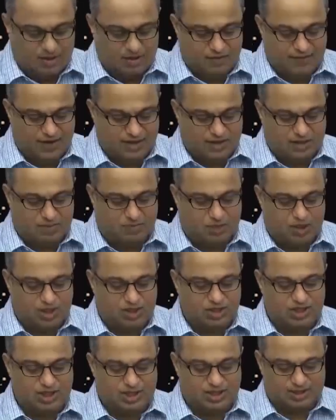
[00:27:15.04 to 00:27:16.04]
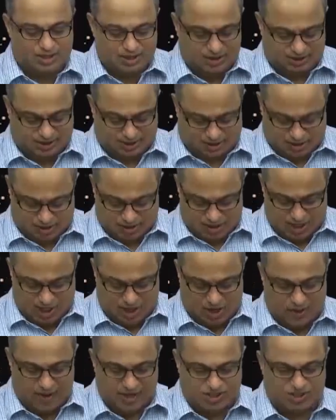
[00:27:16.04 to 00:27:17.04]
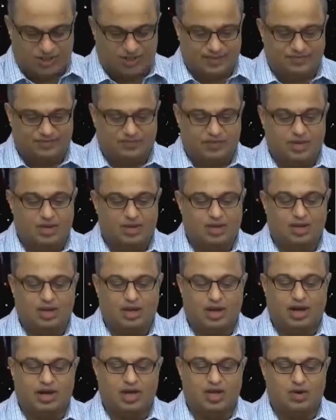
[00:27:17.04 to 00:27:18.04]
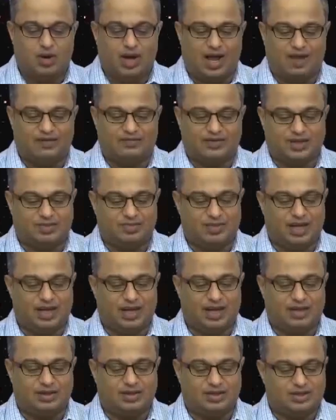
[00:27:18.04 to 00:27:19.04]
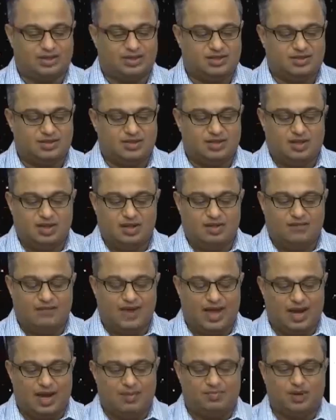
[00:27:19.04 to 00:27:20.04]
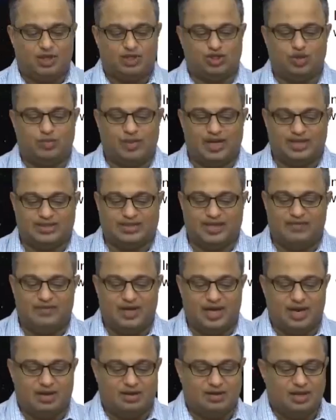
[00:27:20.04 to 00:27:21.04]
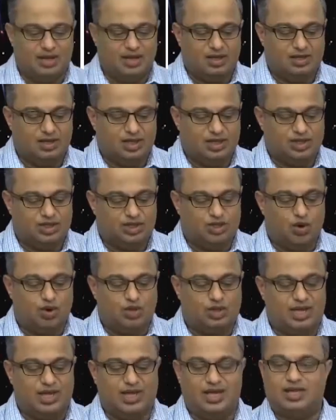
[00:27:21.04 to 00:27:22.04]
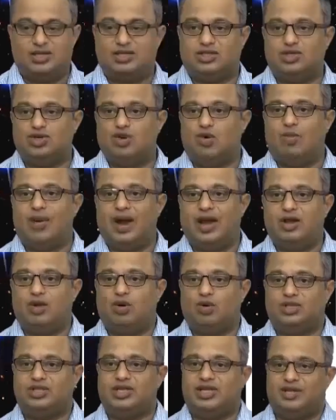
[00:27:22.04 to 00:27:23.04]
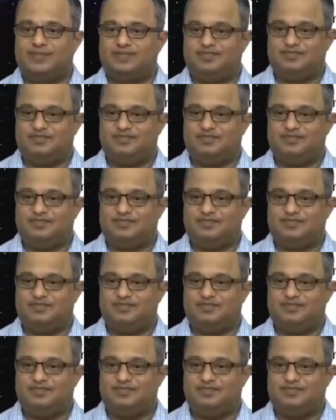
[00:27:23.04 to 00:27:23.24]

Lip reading: vector potential in this equation and you have something like this, where I presume it is evident this dou t is dou by dou t.